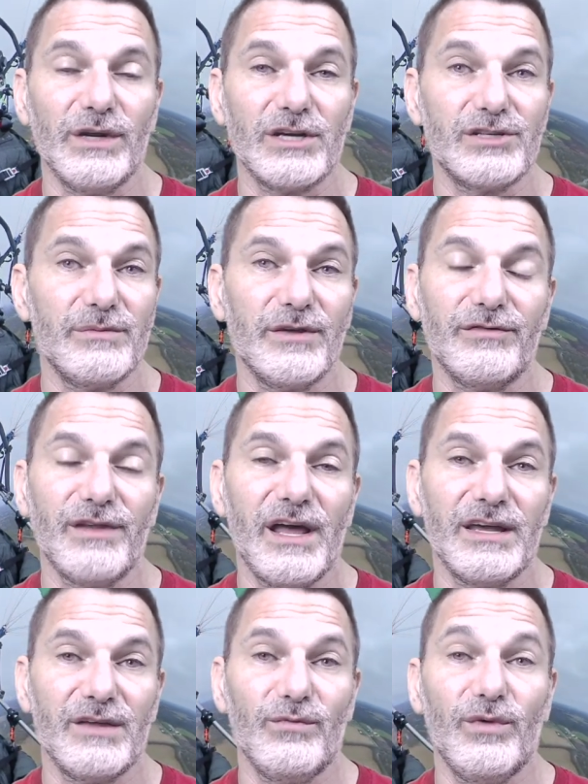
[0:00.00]
what I should be
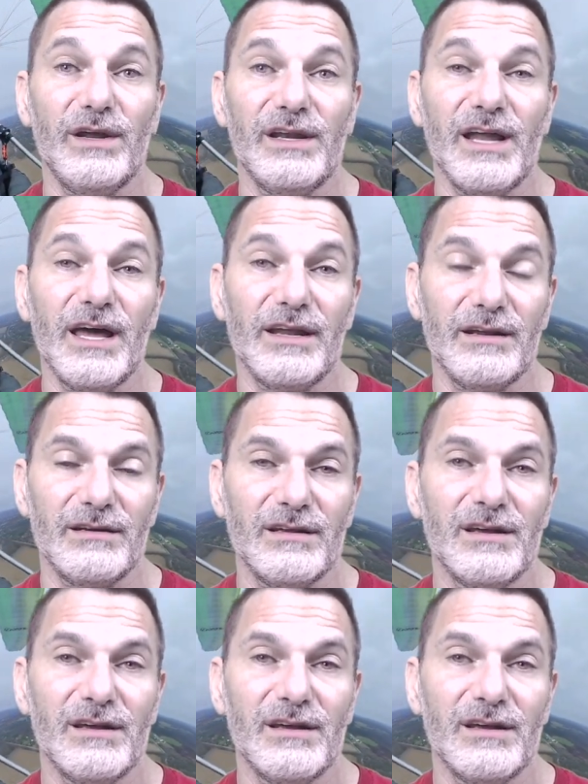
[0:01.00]
flying and what not